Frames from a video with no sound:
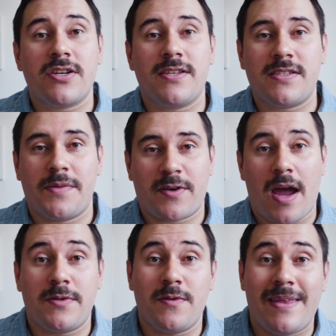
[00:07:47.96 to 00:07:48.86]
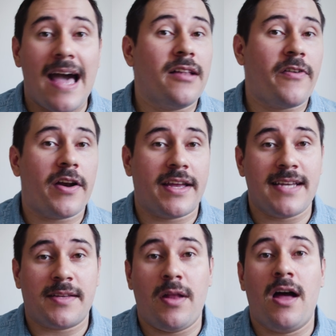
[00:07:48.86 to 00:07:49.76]
sure to subscribe to the Alpha
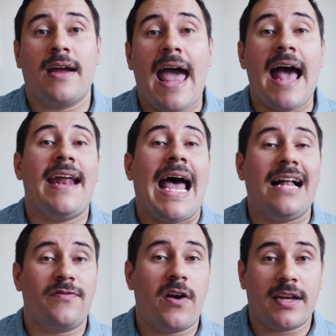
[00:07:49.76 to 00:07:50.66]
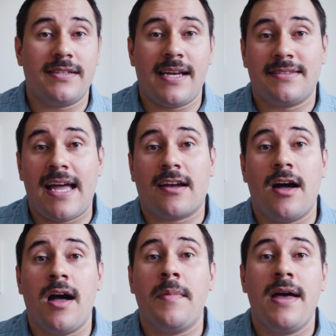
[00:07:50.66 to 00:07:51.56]
Architect blog at
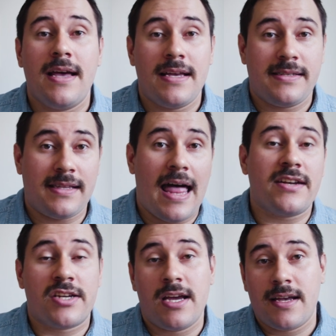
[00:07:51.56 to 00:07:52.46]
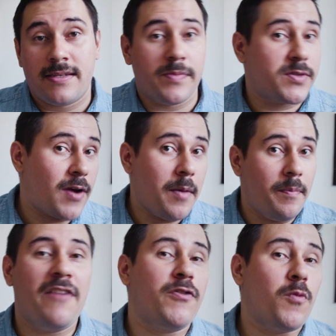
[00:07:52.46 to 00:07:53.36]
alphaarchitect.com/subscribe.
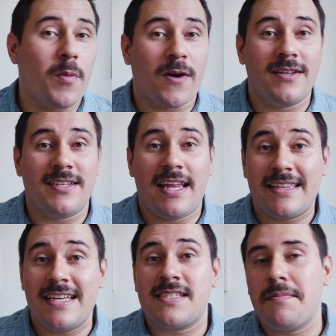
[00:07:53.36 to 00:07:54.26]
If you want more content like this,